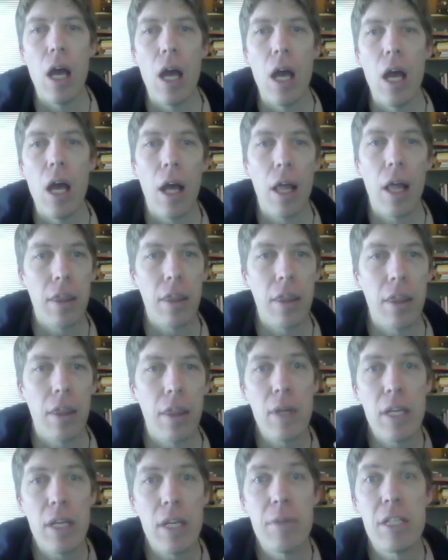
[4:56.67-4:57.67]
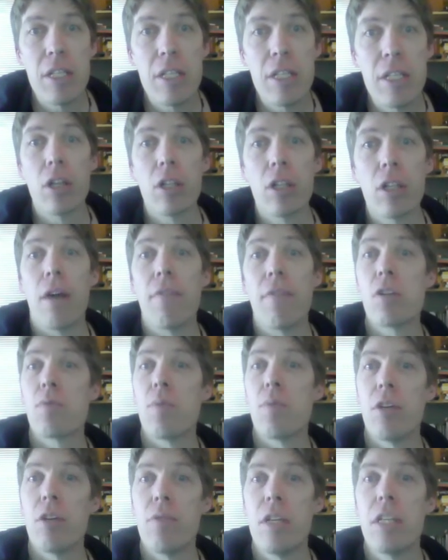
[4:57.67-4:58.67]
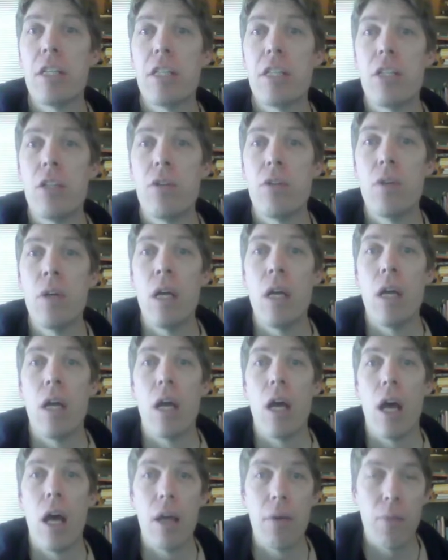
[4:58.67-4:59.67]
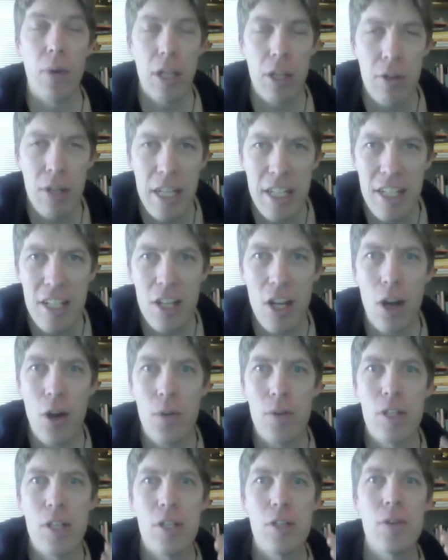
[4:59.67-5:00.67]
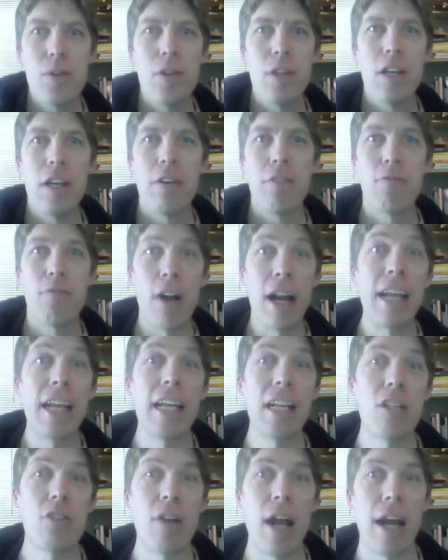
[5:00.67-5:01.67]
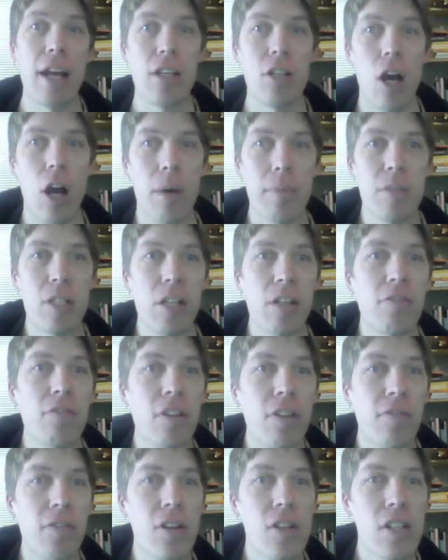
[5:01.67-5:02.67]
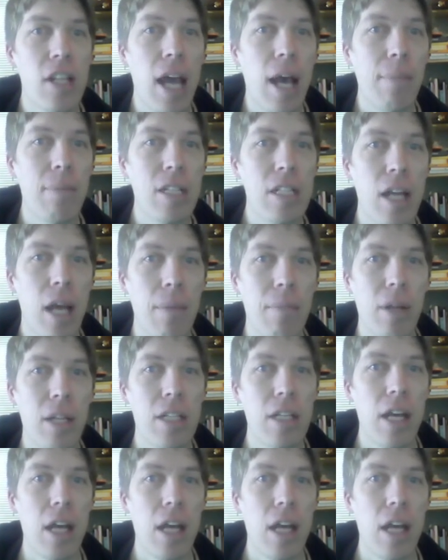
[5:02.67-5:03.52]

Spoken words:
This week's material covers what you need to do what you need to know to do the Frankentract option for the first lab assignment.